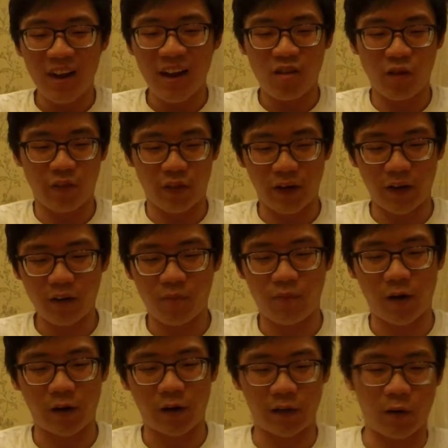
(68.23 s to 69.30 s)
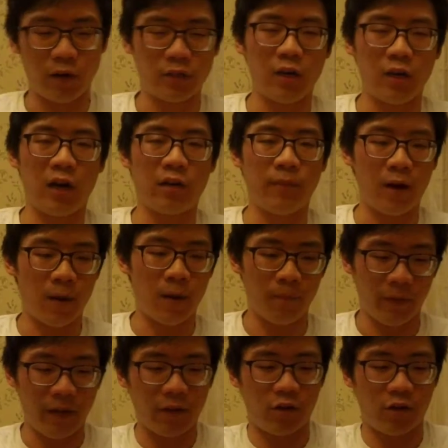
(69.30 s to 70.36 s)
So for the next product I want to talk
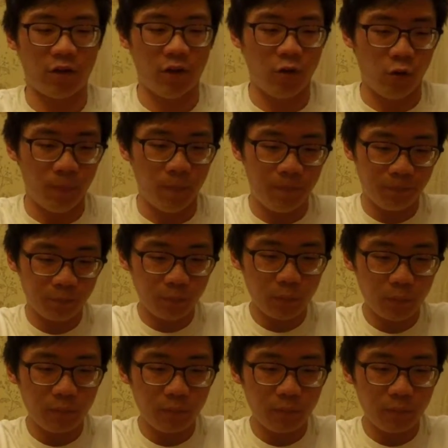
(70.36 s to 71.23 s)
about, the next two,